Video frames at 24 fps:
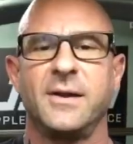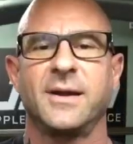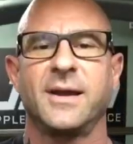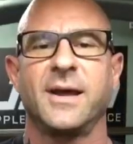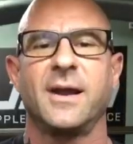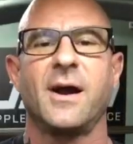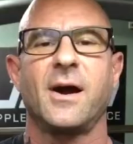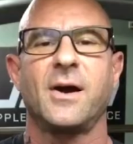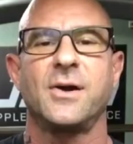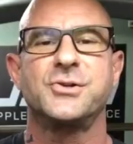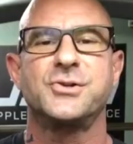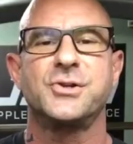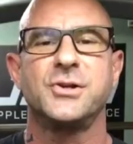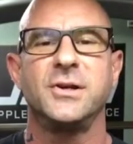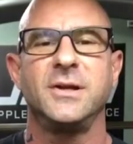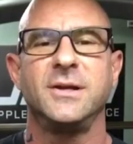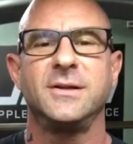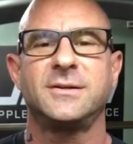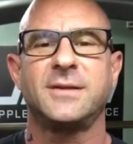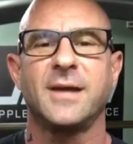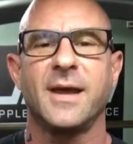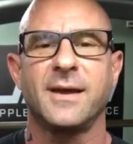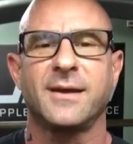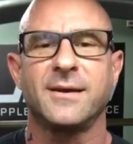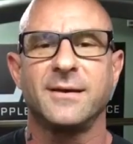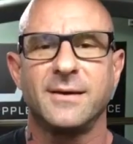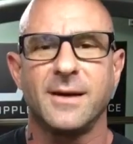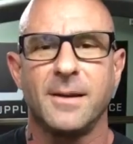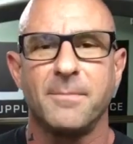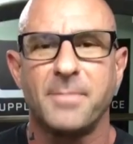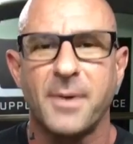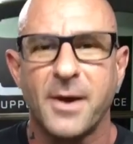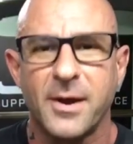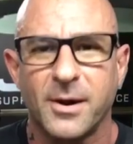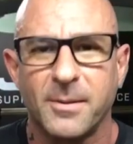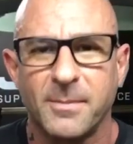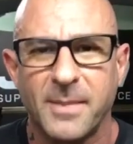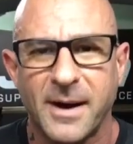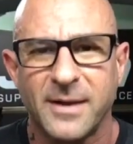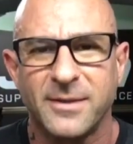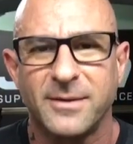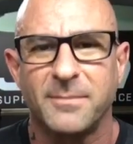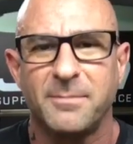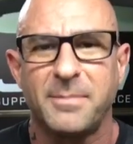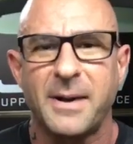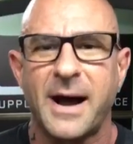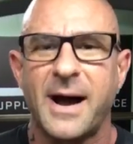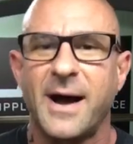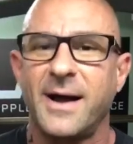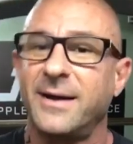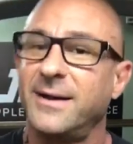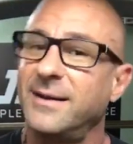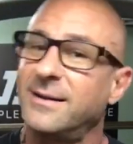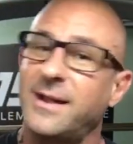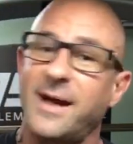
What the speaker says: do you get arginine taken up better by the body?